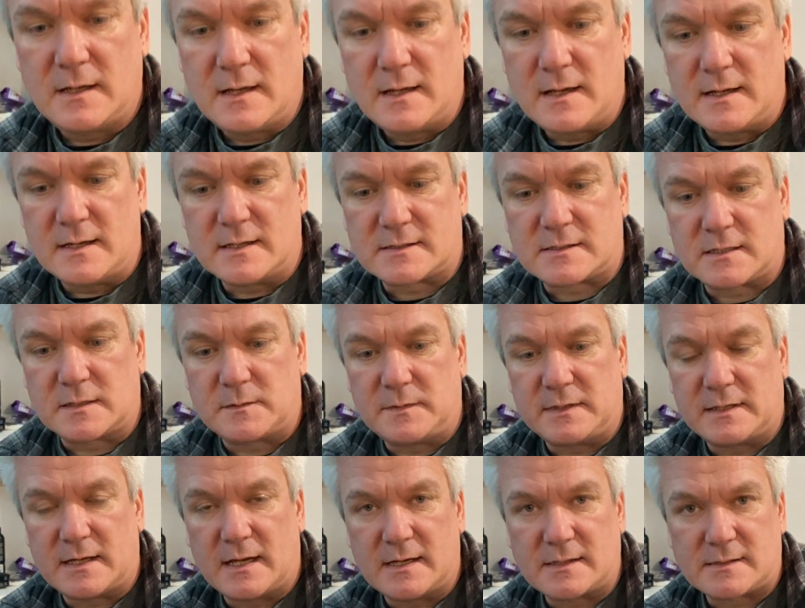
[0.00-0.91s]
it's going to be
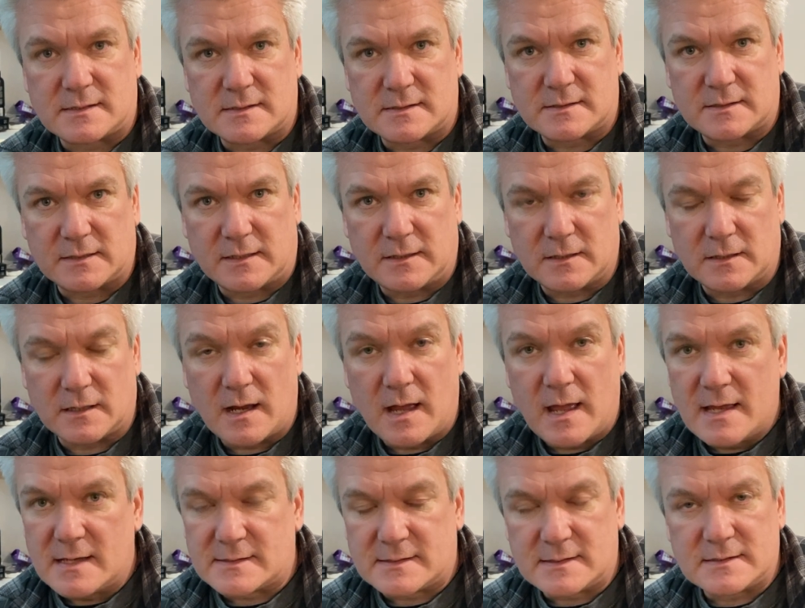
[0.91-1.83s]
nice and secure.
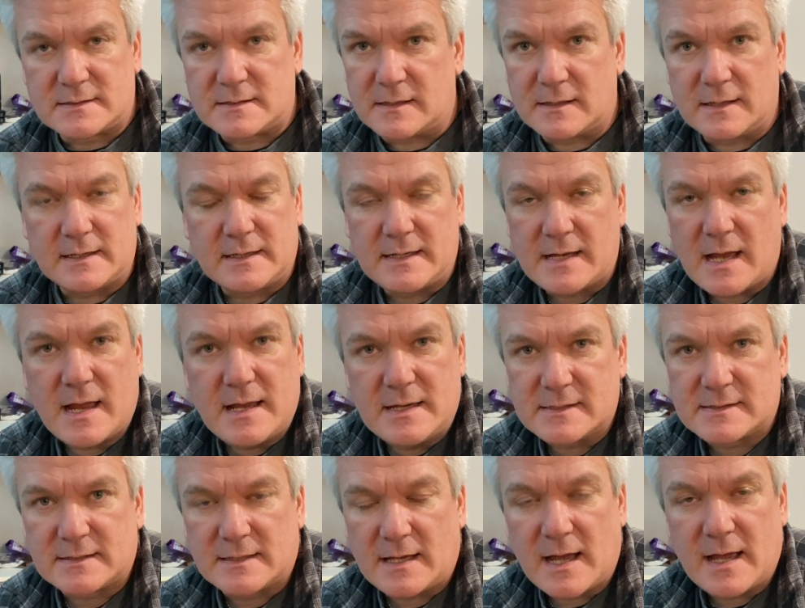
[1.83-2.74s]
Since there
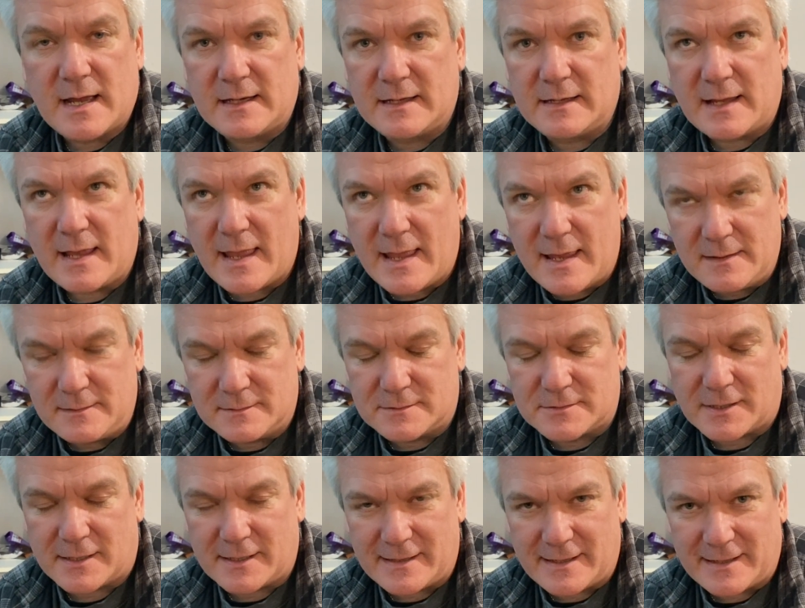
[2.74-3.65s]

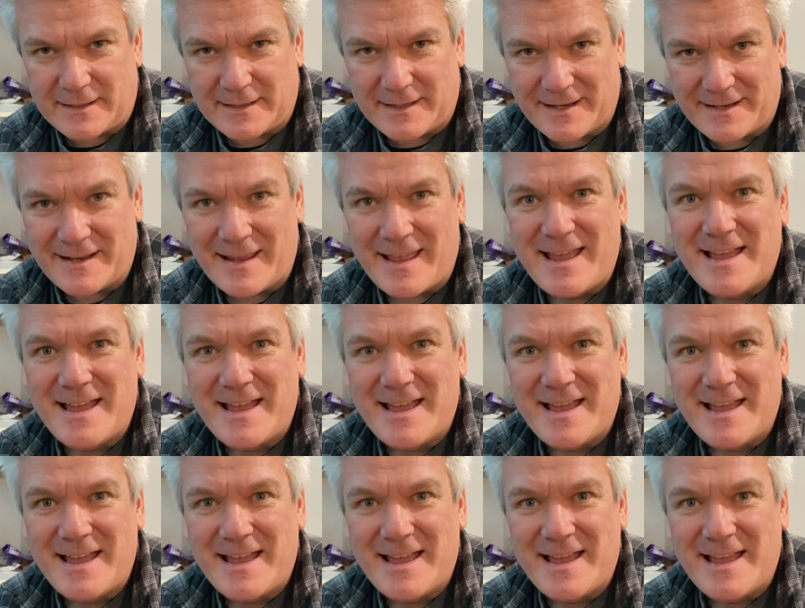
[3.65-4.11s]
try that again.